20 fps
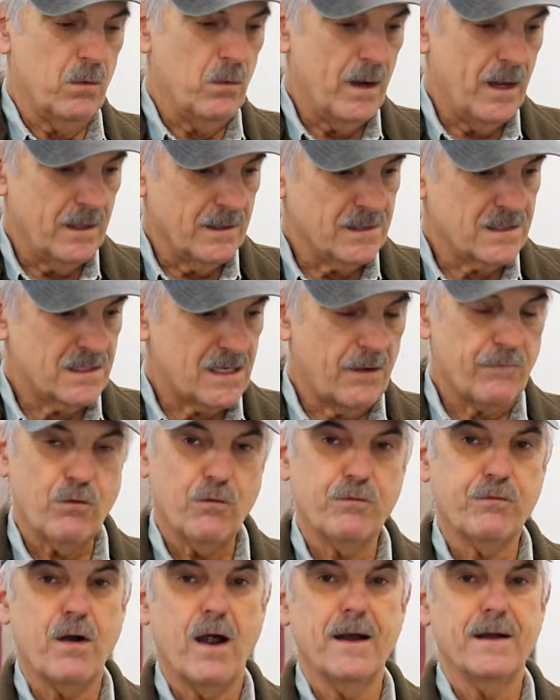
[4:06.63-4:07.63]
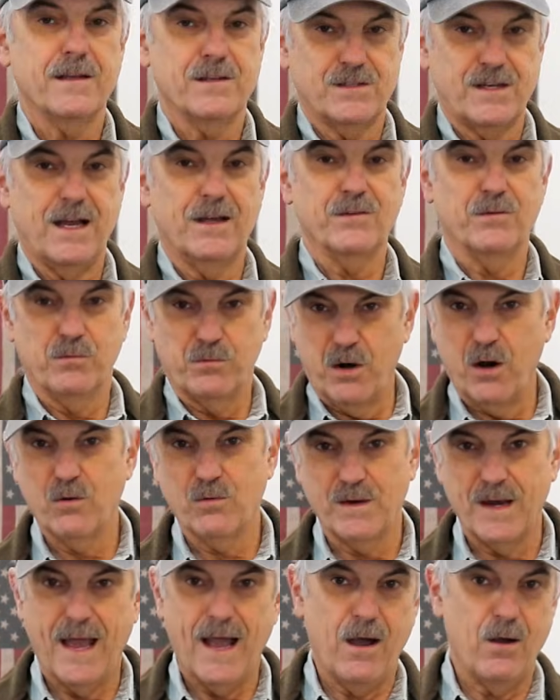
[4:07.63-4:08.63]
Well, it's several Fridays down the
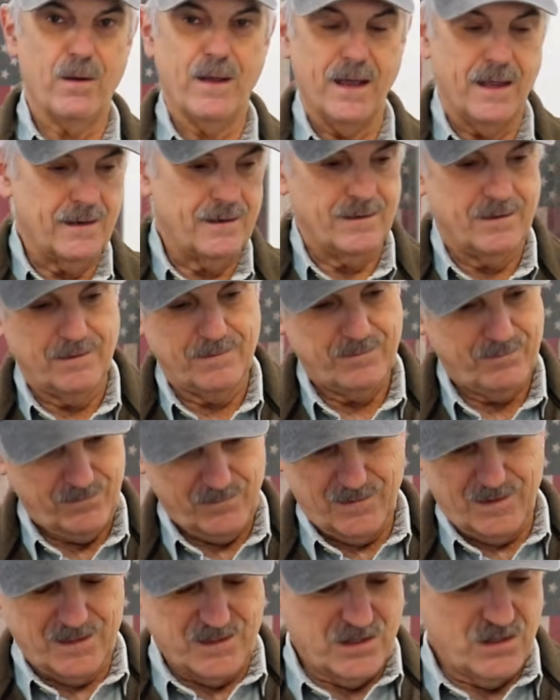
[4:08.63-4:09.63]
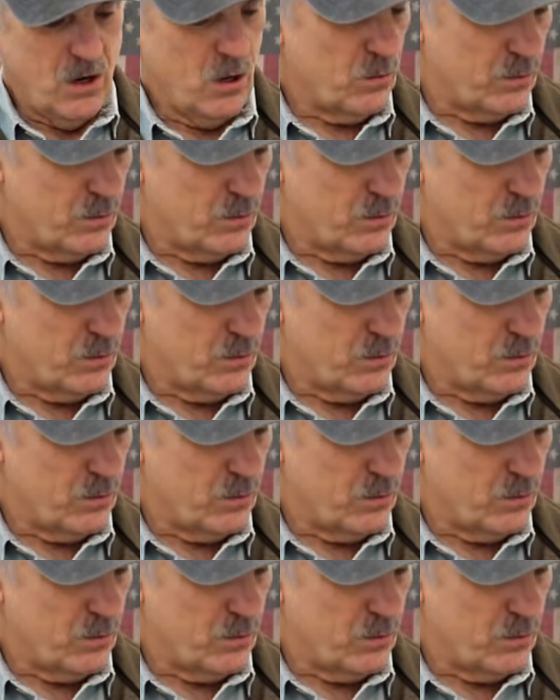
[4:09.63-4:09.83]
road now, and there's no